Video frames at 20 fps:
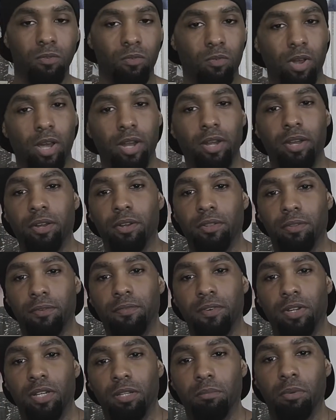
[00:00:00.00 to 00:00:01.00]
right here in the
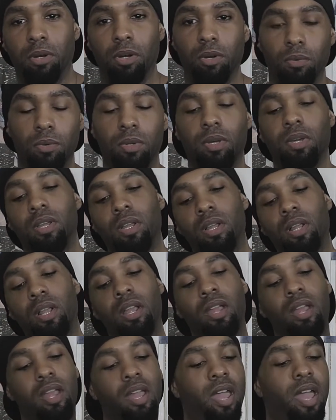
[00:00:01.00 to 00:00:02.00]
funny bone.
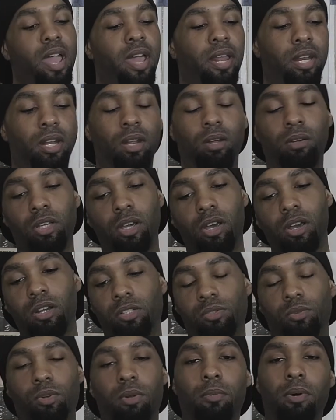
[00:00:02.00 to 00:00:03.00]
And it only
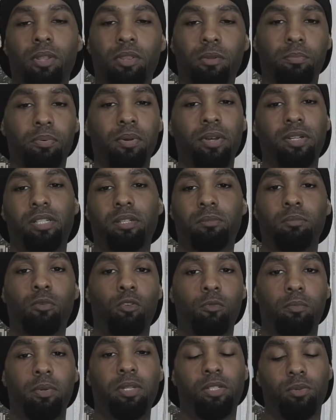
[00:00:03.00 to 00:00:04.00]
hurts when I'm on the pressing
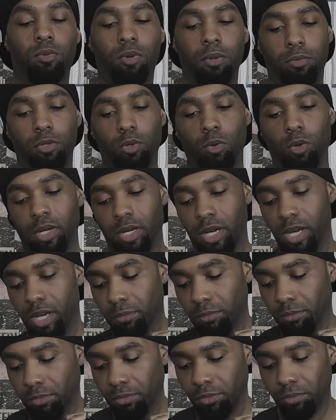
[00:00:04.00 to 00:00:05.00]
movements, when I'm doing
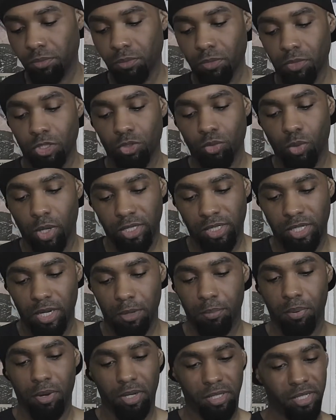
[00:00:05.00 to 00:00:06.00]
press-up,
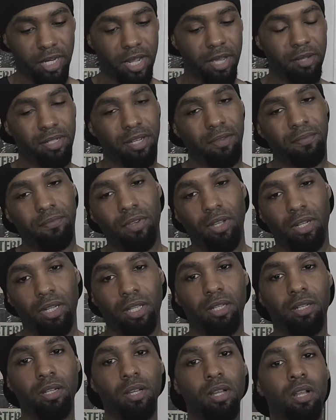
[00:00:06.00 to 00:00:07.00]
press-downs, I feel
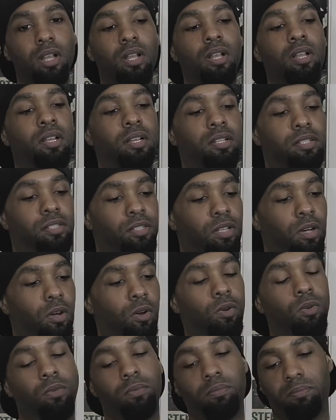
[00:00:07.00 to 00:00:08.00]
it.
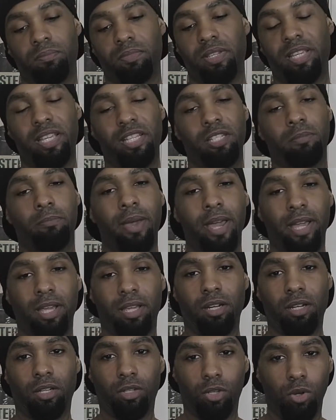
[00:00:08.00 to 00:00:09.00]
So ease back,
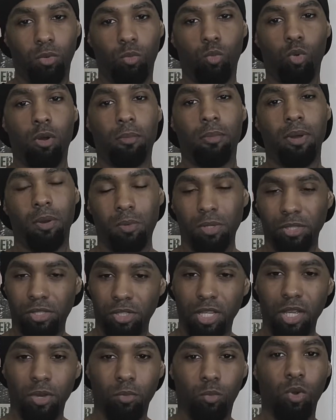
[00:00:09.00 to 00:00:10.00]
get a good warm-up. Once
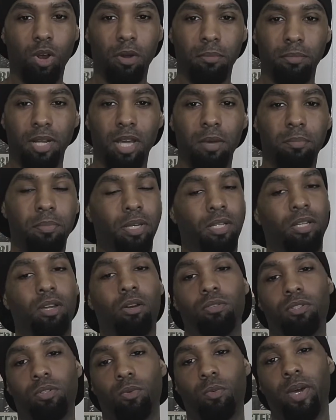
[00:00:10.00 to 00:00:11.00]
you get warmed up, it
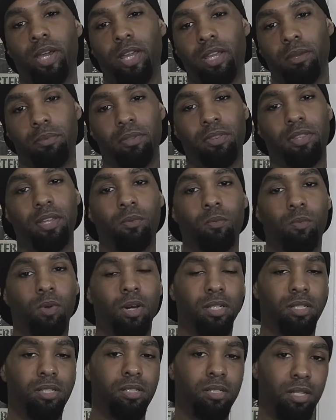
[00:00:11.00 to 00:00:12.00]
goes away. But then
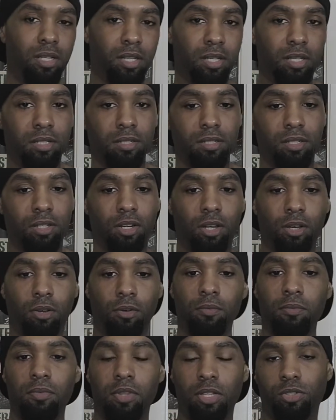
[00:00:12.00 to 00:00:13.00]
once the
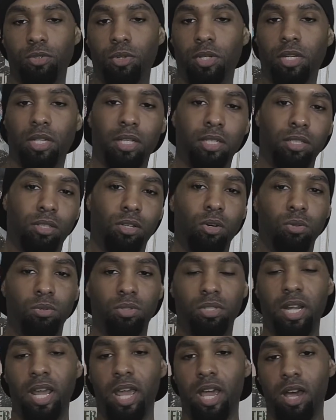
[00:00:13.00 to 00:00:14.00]
adrenaline goes
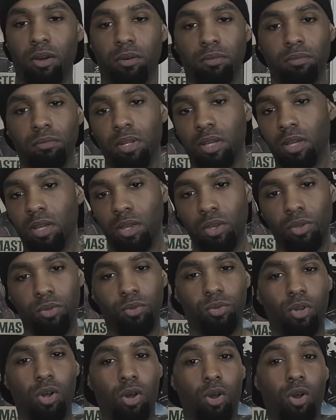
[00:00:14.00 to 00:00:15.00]
down,
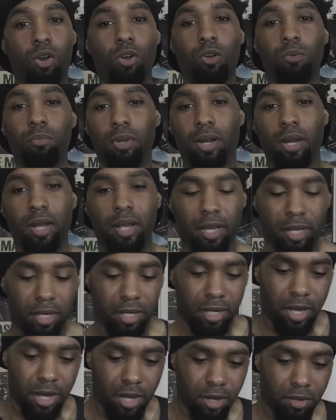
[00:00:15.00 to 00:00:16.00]
you go home, you're
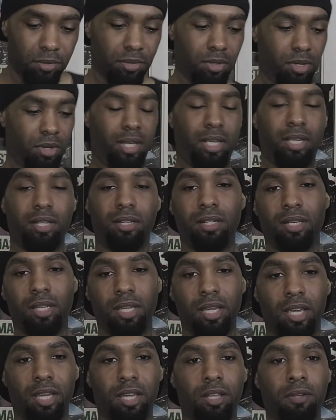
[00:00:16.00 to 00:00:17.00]
hanging out, you're eating
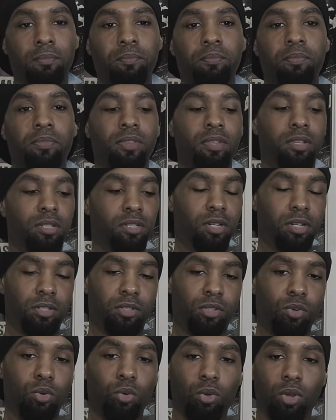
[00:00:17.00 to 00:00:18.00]
again, you start
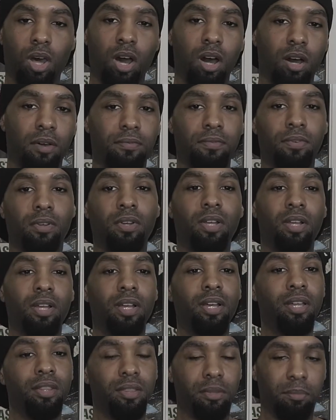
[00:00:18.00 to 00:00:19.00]
to cool off,
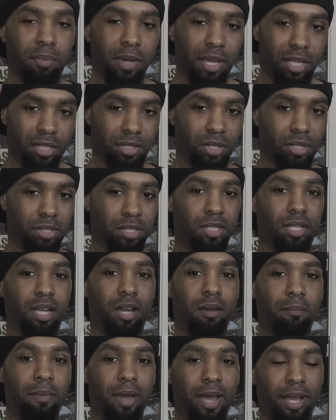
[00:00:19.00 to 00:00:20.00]
the pain starts to
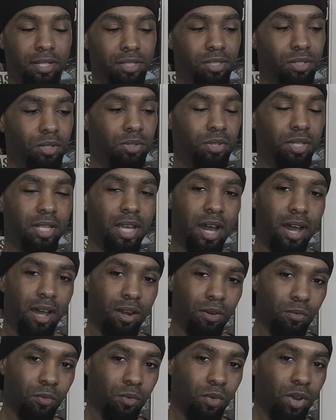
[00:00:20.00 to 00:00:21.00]
come back. So you
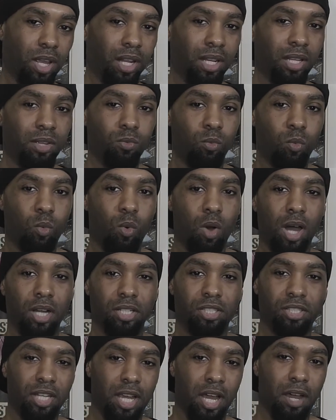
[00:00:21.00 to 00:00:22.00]
gotta really
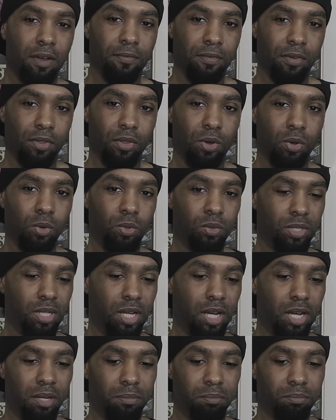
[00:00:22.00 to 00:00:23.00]
watch out for those
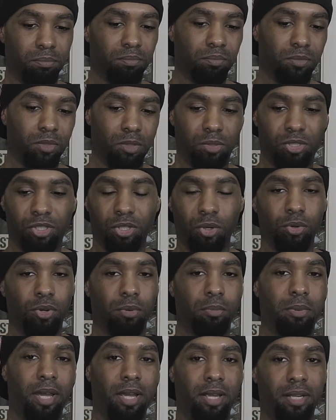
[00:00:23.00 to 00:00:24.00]
shoulder
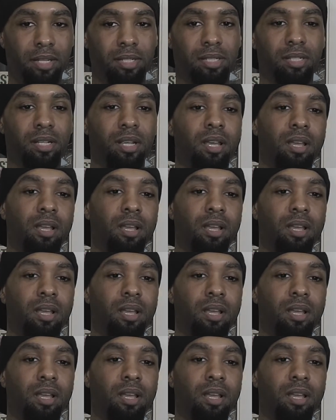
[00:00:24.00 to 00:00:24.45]
bangs.